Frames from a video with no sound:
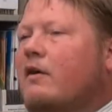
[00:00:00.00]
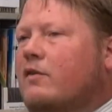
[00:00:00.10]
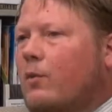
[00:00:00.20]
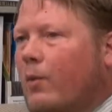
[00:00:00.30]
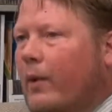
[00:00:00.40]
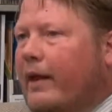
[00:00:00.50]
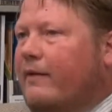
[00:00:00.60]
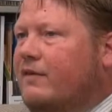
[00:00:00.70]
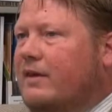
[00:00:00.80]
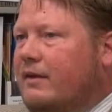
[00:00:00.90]
So what
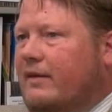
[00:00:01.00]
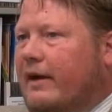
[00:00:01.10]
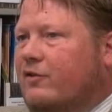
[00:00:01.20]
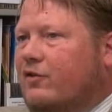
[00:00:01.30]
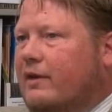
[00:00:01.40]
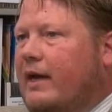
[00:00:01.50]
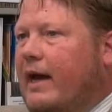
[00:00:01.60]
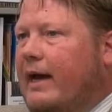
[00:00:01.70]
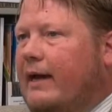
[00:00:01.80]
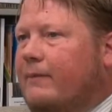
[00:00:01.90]
I've seen is actually
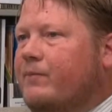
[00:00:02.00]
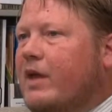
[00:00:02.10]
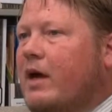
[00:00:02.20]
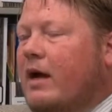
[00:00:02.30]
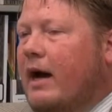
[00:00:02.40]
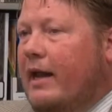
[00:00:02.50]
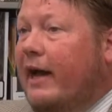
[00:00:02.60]
an